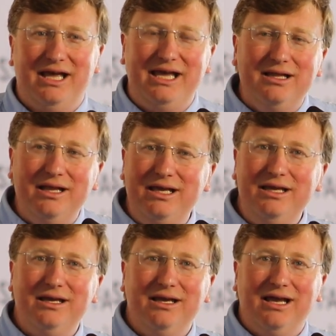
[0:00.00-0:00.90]

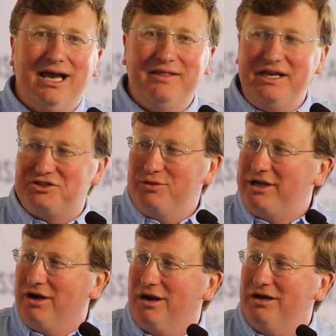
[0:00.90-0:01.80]
Ely and these
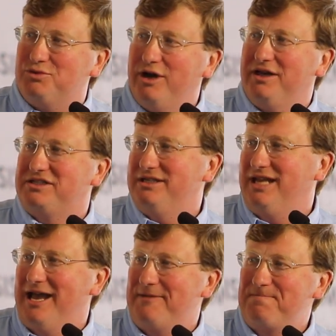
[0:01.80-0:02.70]
three girls with us
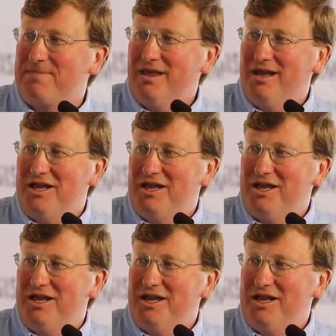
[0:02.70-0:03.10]
today.